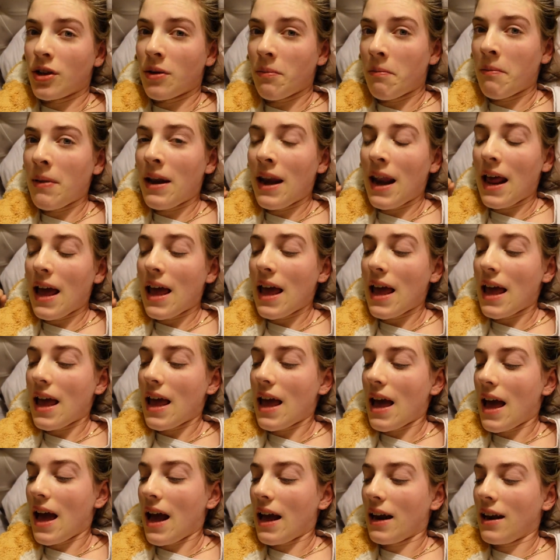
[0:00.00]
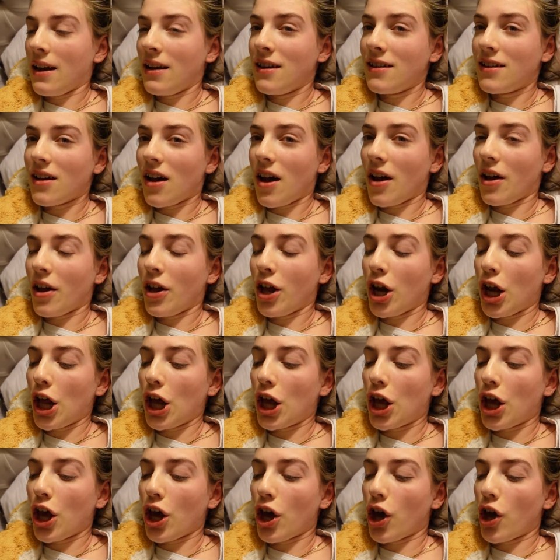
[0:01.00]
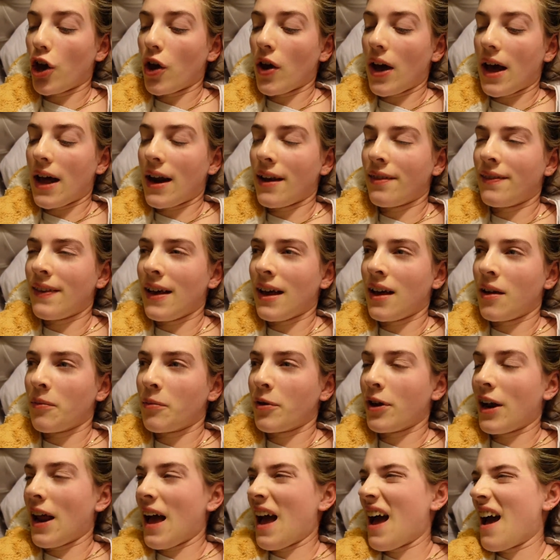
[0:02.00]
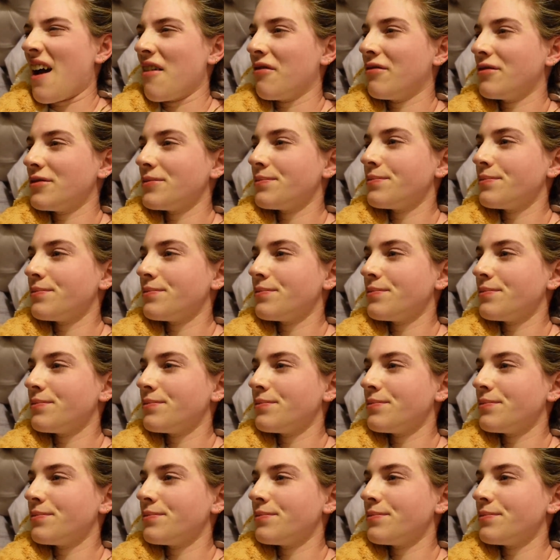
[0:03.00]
in a minute, and I'm gonna go, and I think I'm gonna have